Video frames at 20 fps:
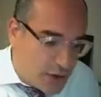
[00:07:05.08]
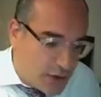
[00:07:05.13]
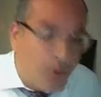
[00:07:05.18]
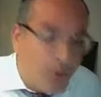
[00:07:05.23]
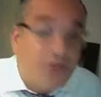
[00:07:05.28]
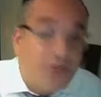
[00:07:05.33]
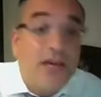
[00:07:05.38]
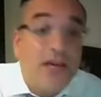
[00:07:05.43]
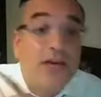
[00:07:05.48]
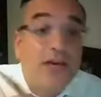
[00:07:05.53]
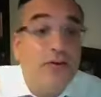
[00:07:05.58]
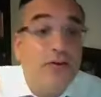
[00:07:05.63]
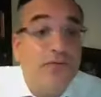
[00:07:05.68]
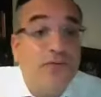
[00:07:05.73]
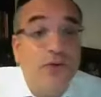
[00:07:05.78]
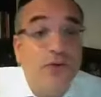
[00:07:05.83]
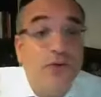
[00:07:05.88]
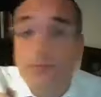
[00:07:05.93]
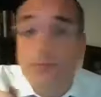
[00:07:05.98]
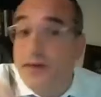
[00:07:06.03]
know, thank you for
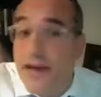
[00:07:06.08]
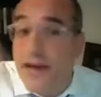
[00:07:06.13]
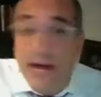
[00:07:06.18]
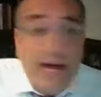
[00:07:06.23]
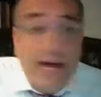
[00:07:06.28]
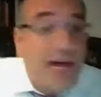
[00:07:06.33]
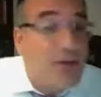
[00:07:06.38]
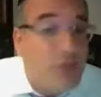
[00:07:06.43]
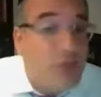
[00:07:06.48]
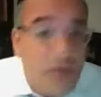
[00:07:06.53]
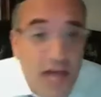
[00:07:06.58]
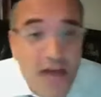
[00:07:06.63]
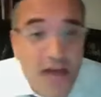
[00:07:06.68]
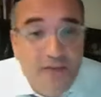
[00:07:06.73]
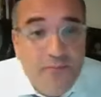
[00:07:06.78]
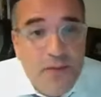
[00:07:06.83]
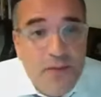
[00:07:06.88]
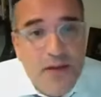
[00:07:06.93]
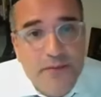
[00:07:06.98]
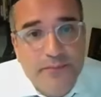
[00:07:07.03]
the beracha you gave
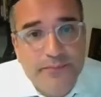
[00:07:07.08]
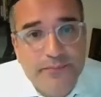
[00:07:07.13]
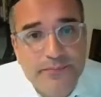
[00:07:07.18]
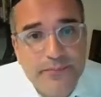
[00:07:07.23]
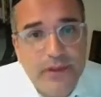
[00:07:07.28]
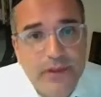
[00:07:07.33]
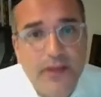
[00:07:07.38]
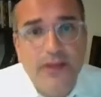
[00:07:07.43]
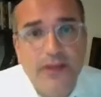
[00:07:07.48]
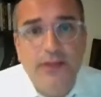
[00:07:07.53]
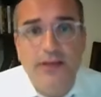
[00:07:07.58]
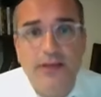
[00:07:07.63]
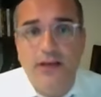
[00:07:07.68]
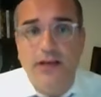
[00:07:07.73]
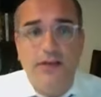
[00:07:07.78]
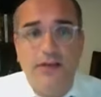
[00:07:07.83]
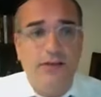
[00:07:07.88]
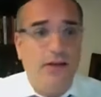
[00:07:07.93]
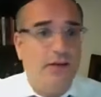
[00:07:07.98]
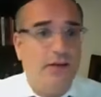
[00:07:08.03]
me.
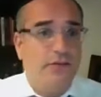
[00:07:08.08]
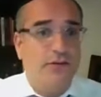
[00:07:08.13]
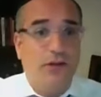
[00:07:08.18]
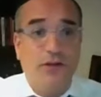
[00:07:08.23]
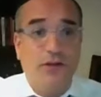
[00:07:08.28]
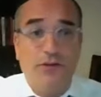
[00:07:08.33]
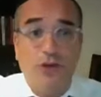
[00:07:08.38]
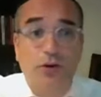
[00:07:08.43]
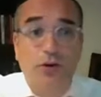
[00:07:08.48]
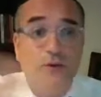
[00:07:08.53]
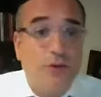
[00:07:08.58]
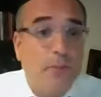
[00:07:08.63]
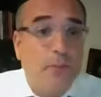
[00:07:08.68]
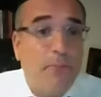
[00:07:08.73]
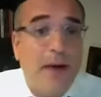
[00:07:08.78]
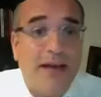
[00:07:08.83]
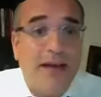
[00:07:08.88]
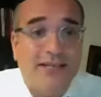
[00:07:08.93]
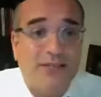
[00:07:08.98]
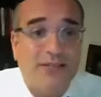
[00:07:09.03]
Uh, the, the, the
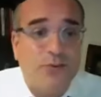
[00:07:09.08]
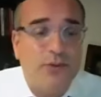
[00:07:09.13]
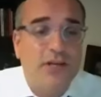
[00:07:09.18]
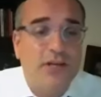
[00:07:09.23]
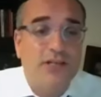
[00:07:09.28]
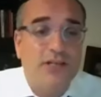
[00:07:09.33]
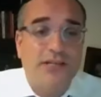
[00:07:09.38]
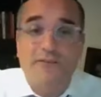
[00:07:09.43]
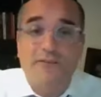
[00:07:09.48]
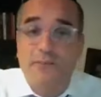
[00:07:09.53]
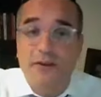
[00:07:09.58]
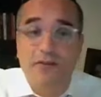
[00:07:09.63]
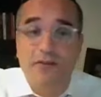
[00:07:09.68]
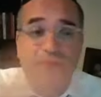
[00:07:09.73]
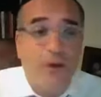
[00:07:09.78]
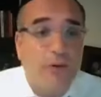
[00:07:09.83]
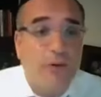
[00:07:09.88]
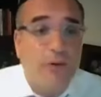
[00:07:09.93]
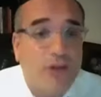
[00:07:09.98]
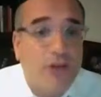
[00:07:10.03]
past three years have been
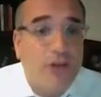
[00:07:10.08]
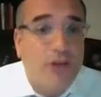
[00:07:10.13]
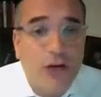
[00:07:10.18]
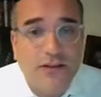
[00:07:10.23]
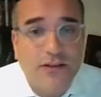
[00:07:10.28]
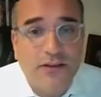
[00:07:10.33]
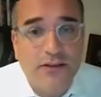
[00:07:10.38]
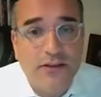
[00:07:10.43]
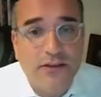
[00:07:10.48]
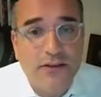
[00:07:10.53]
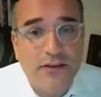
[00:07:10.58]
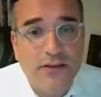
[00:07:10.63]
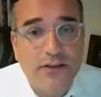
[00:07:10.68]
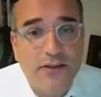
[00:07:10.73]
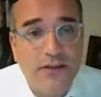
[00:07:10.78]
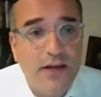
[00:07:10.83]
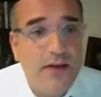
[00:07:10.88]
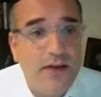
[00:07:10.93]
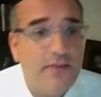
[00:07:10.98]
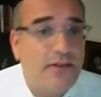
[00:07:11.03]
very good.
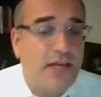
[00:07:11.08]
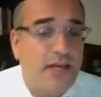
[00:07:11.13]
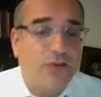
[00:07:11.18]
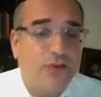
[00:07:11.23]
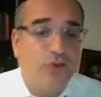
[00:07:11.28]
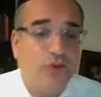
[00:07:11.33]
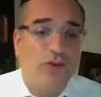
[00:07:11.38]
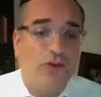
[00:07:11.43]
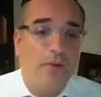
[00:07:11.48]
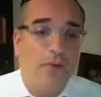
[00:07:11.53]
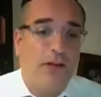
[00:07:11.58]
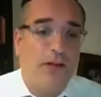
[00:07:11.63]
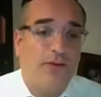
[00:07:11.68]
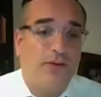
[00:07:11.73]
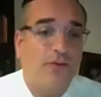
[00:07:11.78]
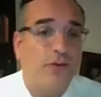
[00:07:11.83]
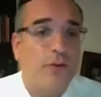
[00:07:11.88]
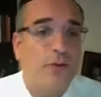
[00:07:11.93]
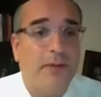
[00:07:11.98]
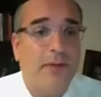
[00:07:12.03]
Thank you so much
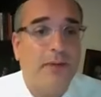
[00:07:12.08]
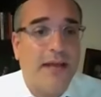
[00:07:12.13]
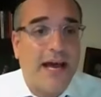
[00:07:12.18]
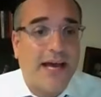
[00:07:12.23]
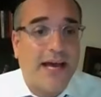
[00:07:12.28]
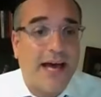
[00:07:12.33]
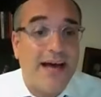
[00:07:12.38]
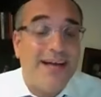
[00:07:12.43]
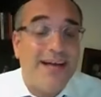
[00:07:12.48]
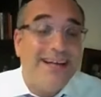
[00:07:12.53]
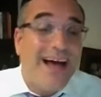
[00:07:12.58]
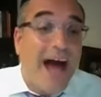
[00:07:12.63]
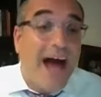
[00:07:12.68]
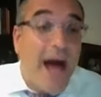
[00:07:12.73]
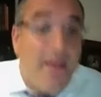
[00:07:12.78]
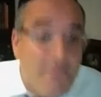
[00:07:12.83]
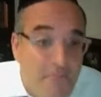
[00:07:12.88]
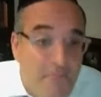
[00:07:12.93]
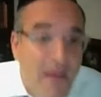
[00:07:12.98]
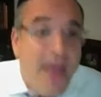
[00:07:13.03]
for the beracha.
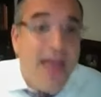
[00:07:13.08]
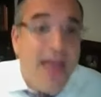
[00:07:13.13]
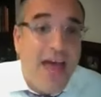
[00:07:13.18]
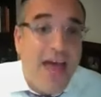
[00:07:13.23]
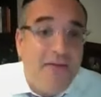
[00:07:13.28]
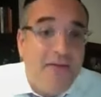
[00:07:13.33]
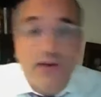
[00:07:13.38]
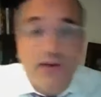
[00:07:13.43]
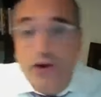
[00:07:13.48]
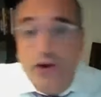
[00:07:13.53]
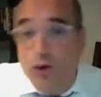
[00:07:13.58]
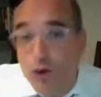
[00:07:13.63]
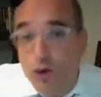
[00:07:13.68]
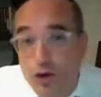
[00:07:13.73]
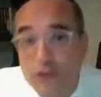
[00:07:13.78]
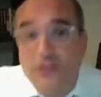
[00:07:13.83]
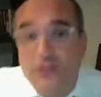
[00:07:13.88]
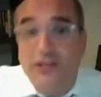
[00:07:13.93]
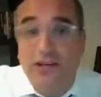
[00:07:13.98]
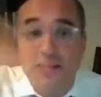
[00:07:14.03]
I may have
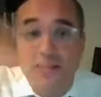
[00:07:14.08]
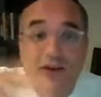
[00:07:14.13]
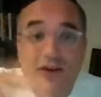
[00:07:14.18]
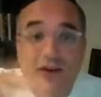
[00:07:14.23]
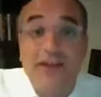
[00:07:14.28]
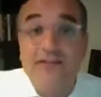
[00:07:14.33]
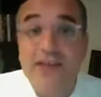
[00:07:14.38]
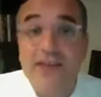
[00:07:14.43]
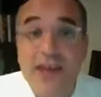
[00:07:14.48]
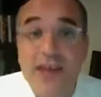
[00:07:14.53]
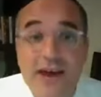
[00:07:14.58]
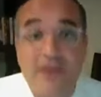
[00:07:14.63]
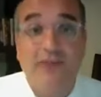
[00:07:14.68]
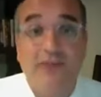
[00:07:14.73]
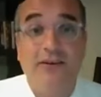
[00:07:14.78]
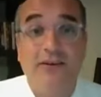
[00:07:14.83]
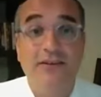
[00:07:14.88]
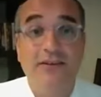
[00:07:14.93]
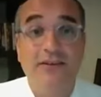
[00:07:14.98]
erred here and there.